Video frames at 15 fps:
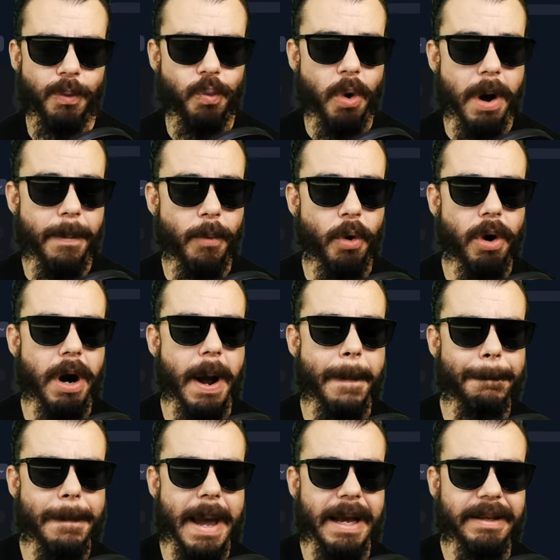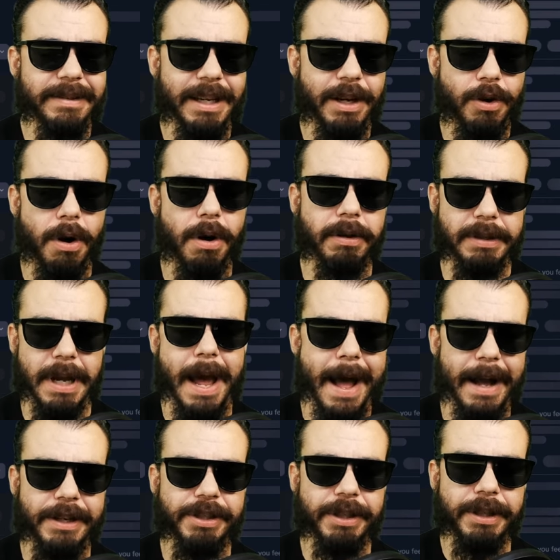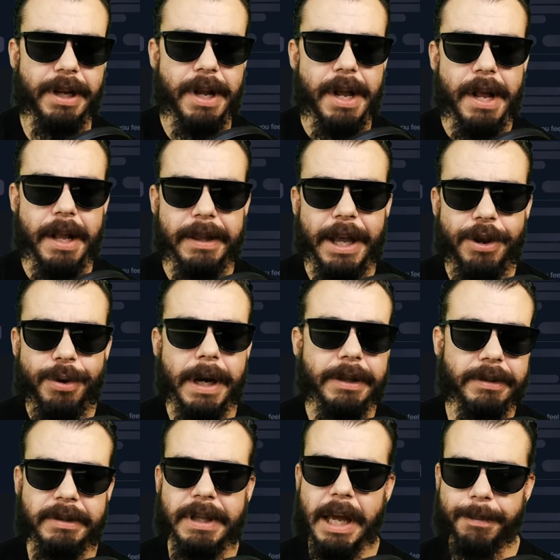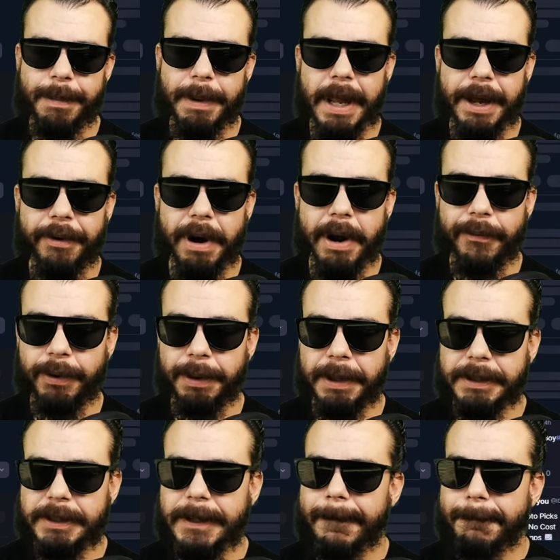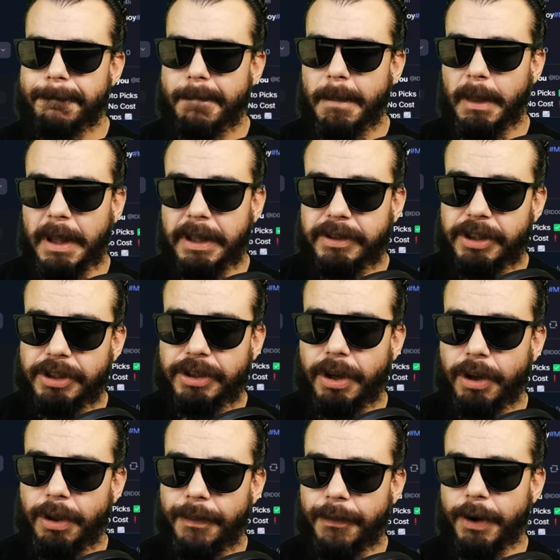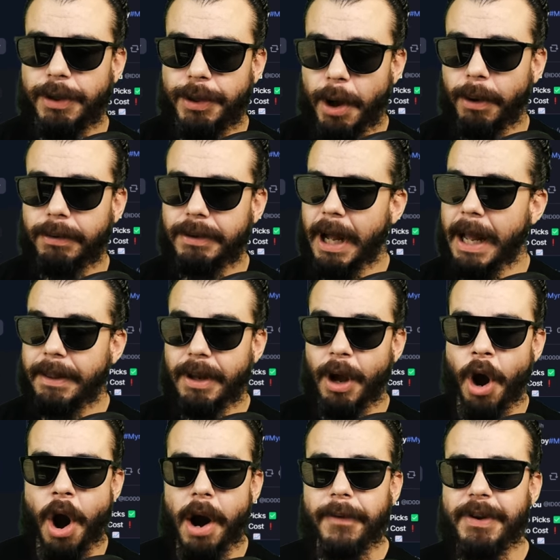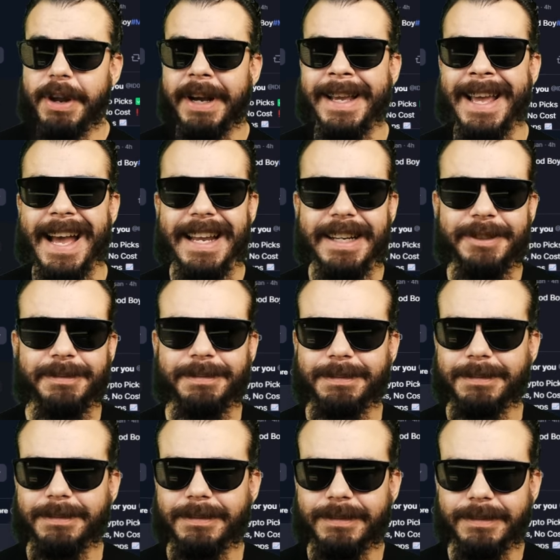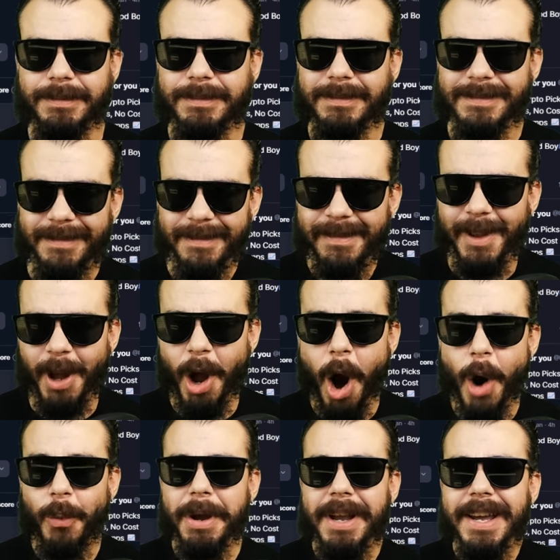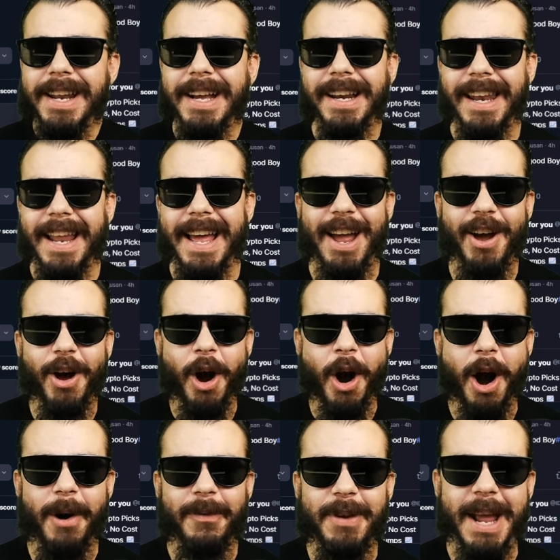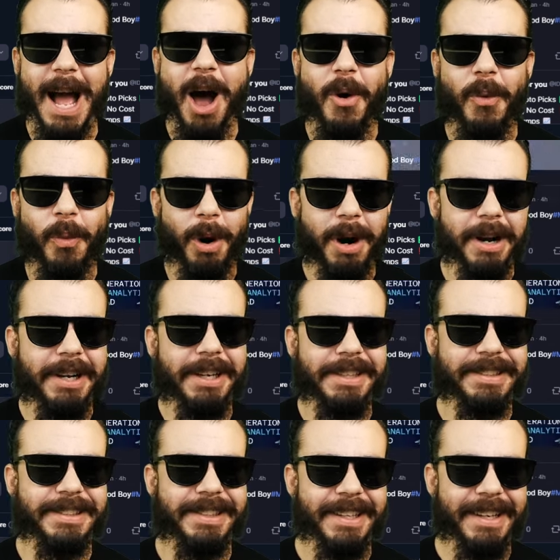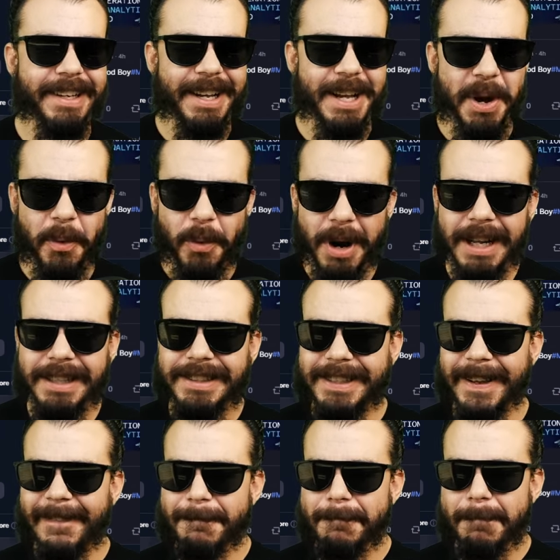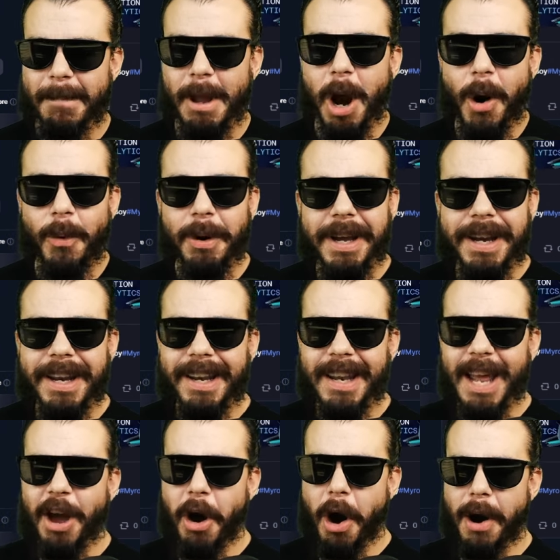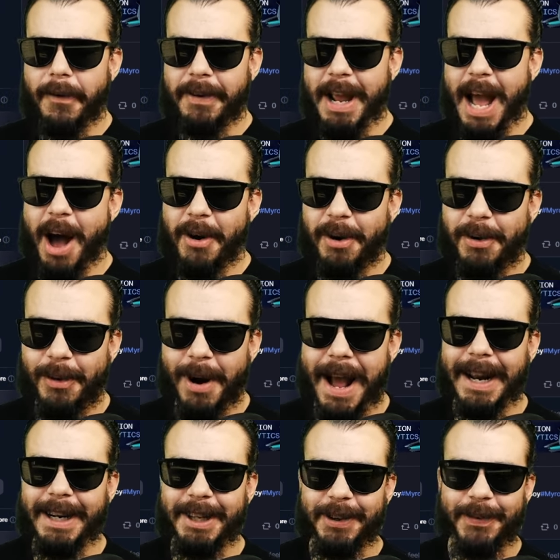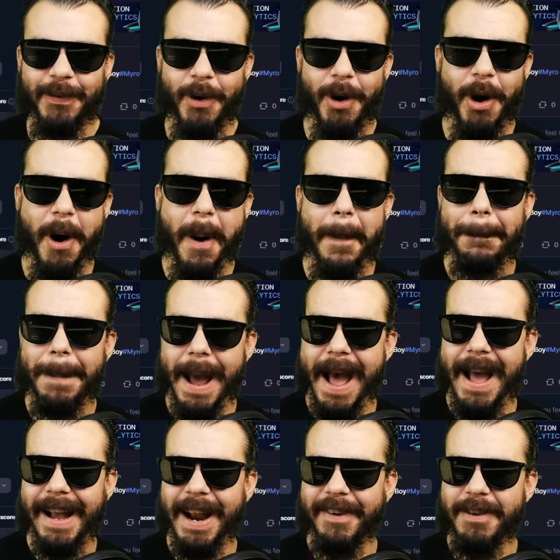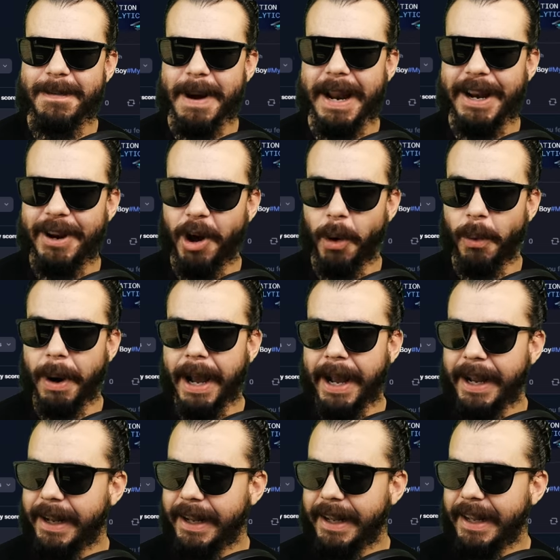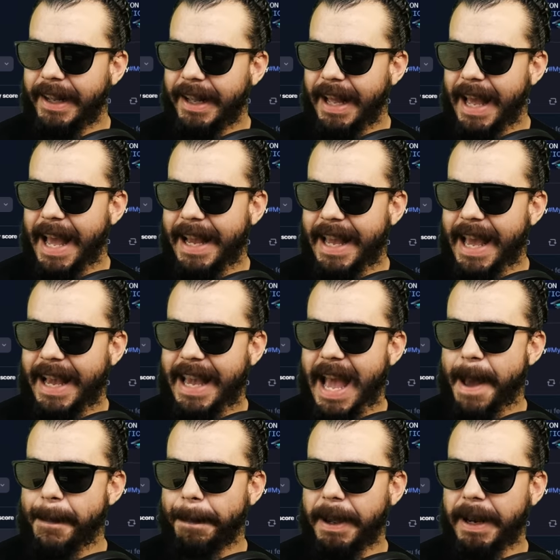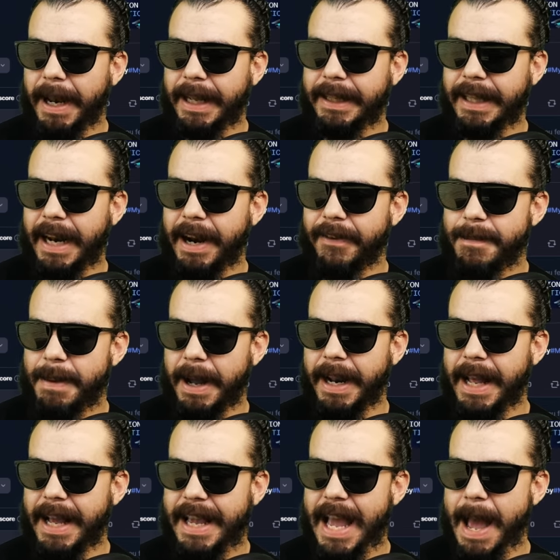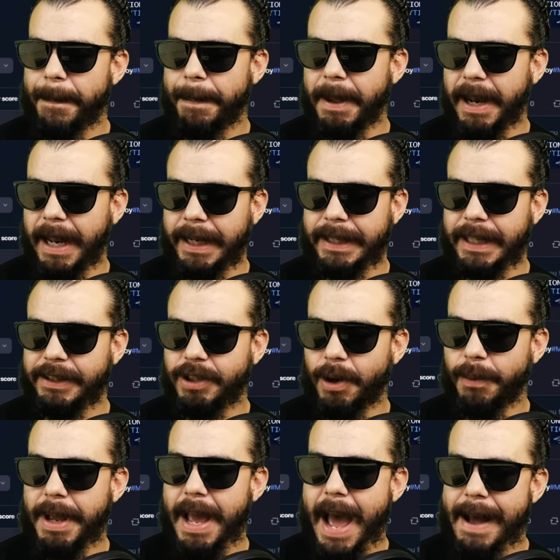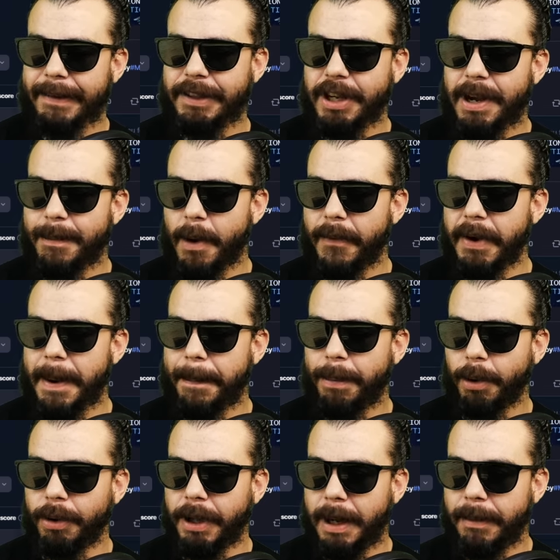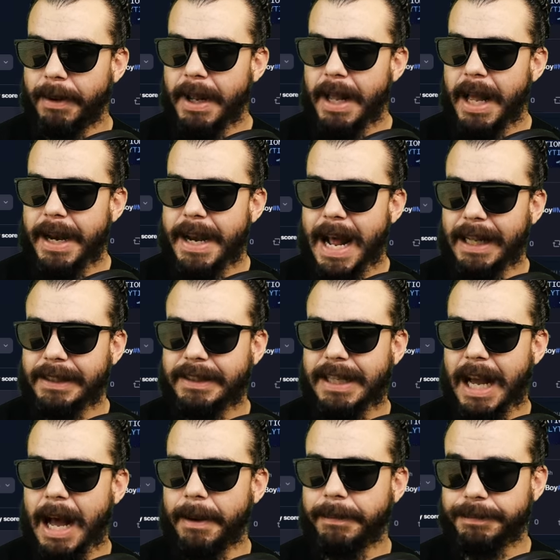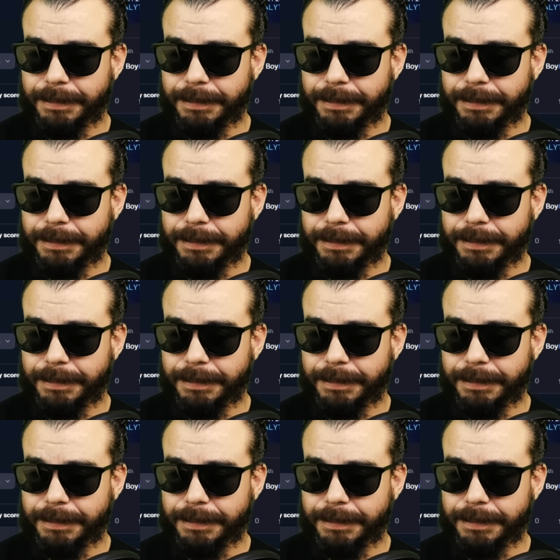one more amazing call to action that you guys will thank me later on for. This is for though Harvey again. Are we going to let Harvey outwork us? What? Are we going to let Harvey outgrind us for our bag, everybody? No way. It can't be like that, everybody. It can't be like that. So we have to come over here, pull up nonstop,